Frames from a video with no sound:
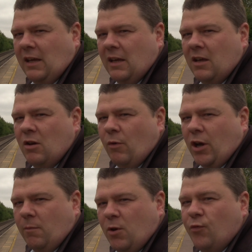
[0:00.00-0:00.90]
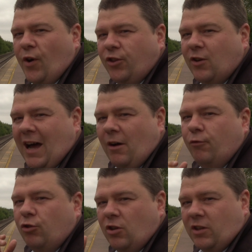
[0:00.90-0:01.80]
I'm going to move on to
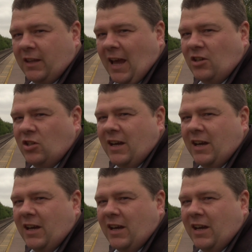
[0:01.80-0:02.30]
Alfreton station